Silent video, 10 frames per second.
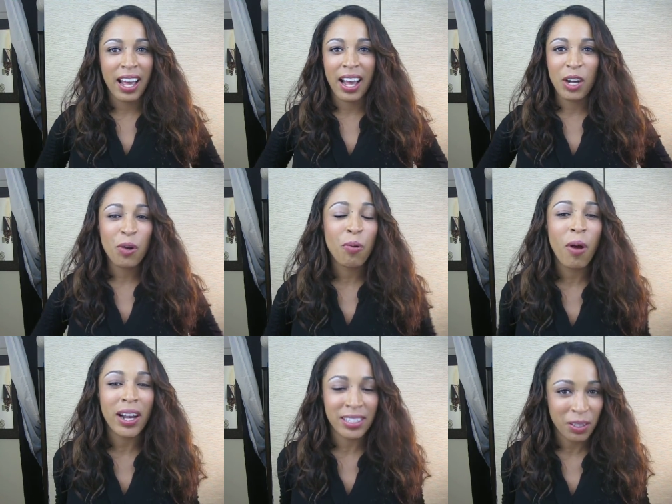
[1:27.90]

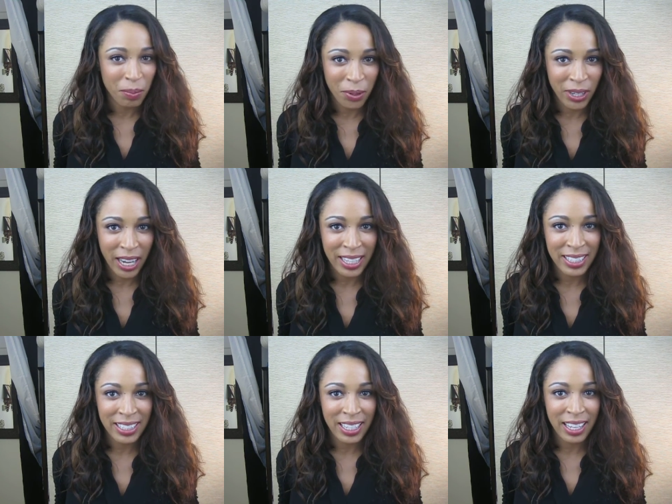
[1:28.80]
across the board I
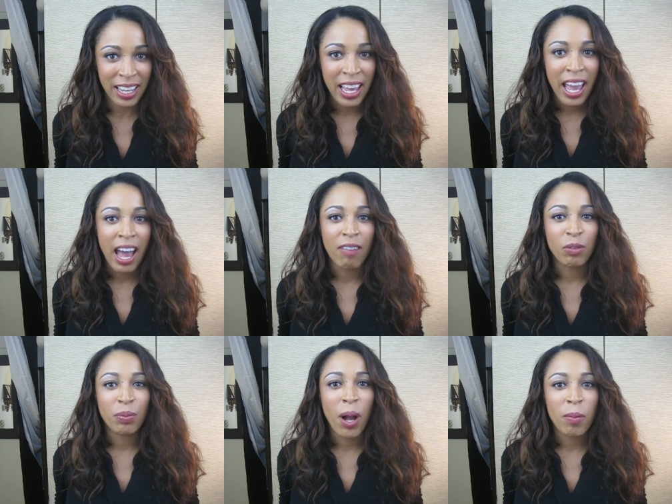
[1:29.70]
see have a
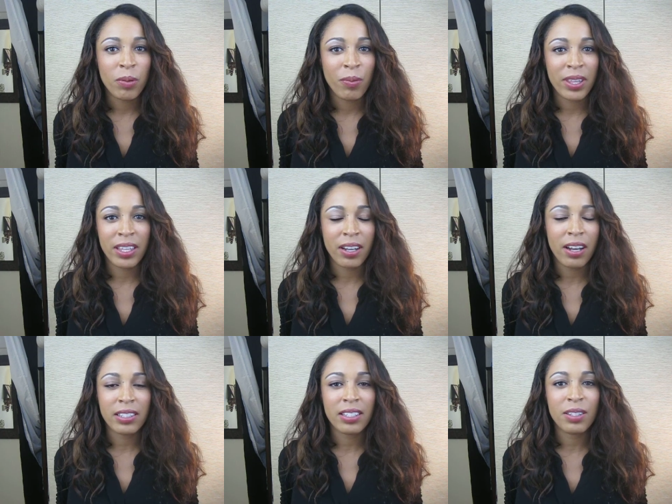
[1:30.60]
problem with, it
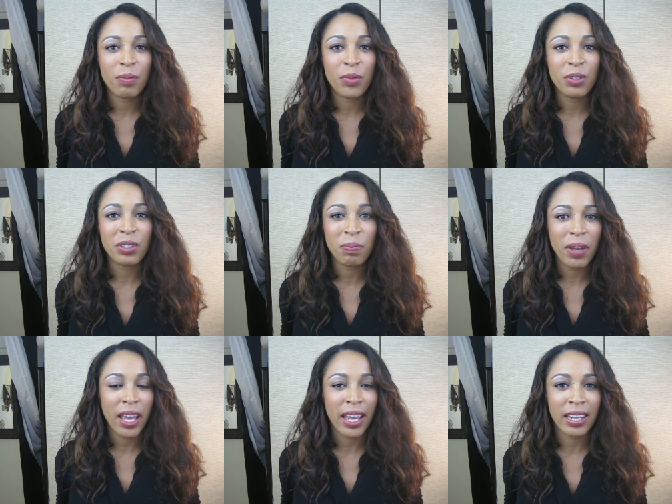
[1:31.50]
causes the most
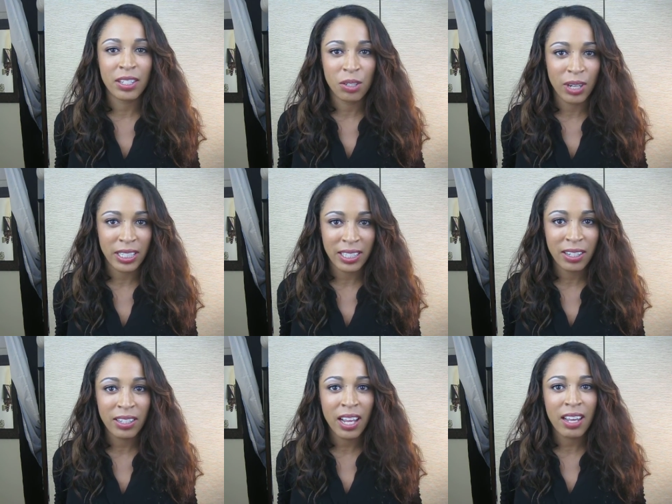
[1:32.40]
pain and stress in
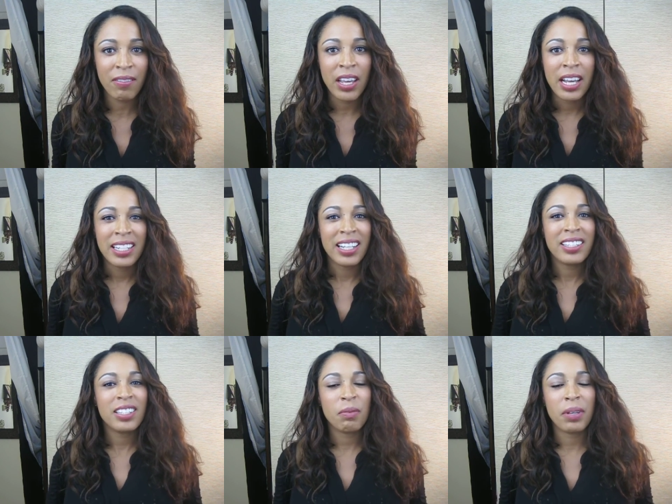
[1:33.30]
their life,
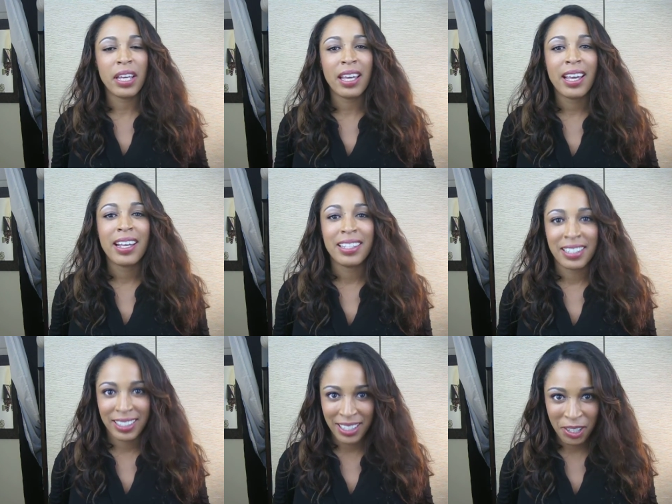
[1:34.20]
tends to be
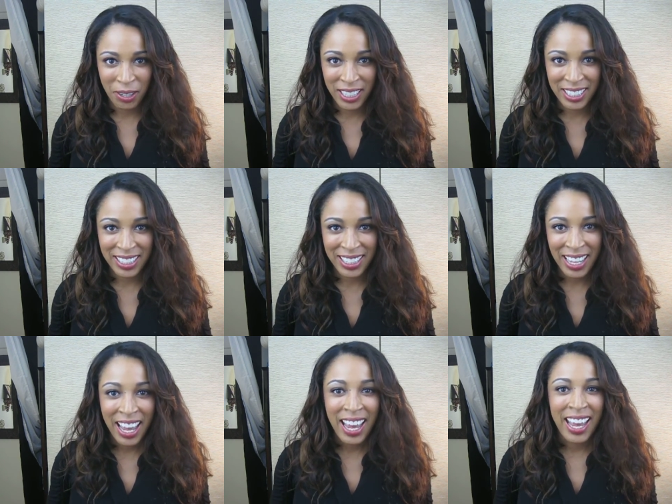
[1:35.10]
secrets.
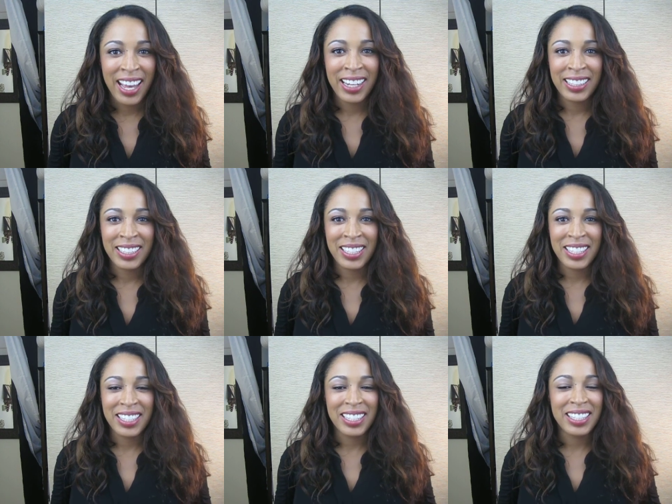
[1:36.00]
And
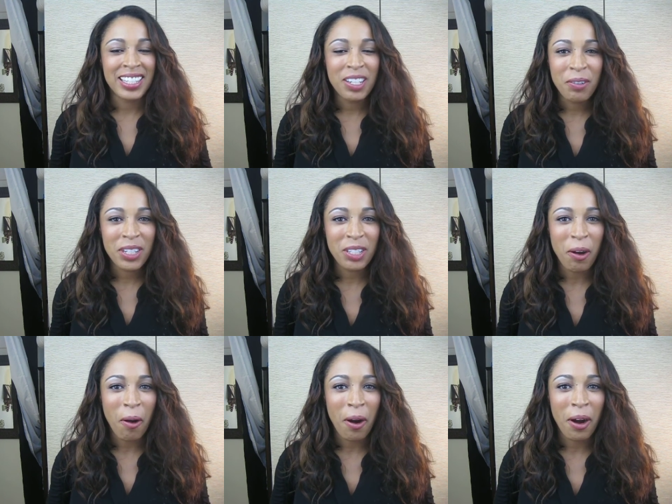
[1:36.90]
secrets
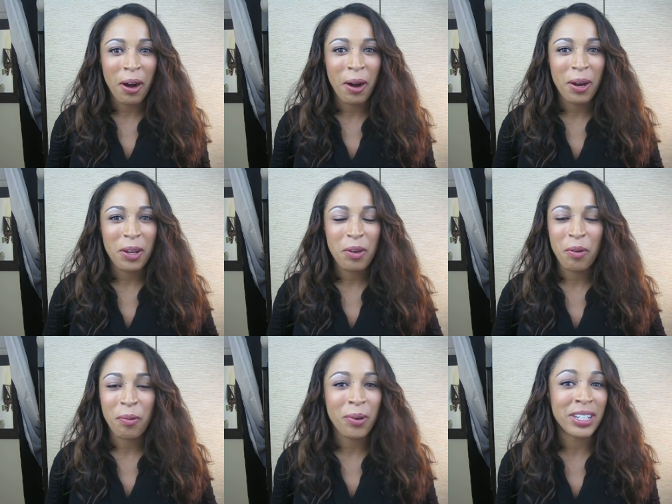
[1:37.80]
are
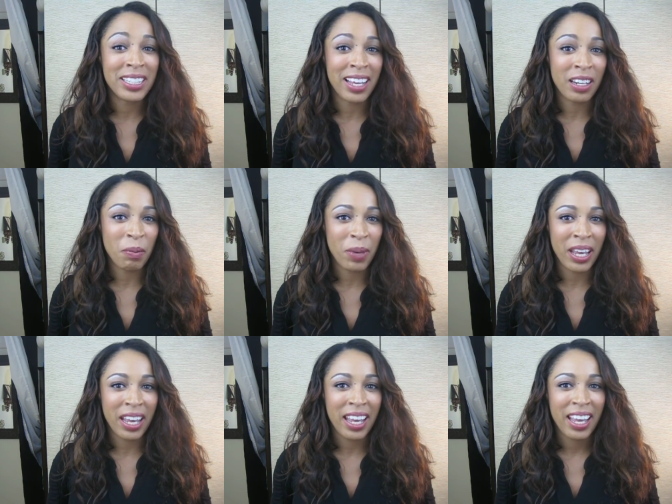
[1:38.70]
your worst
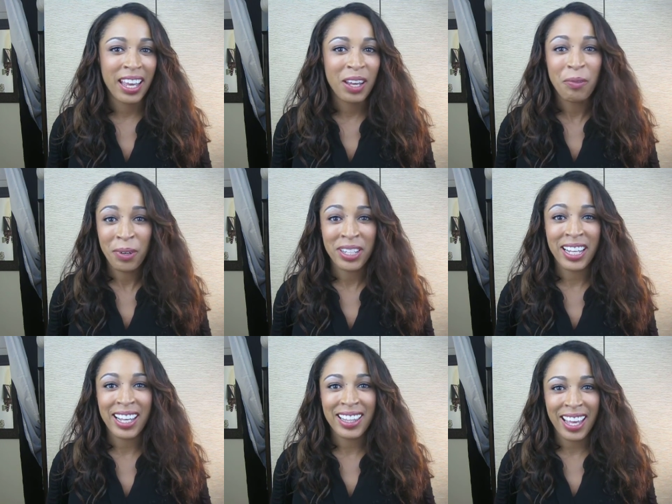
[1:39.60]
enemy.
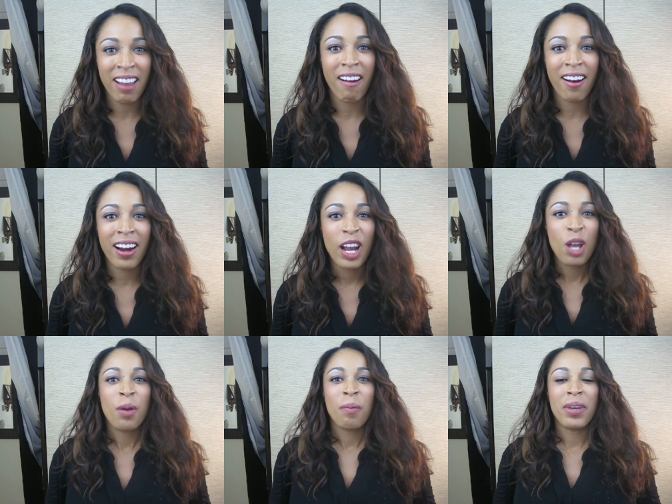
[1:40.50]
Really, they are.
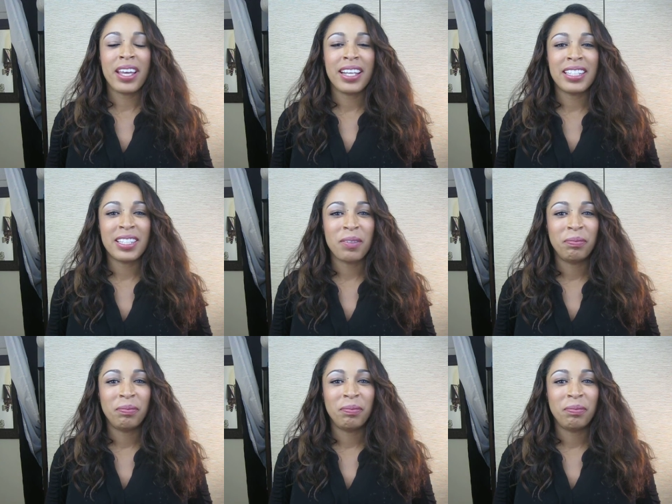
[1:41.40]
Because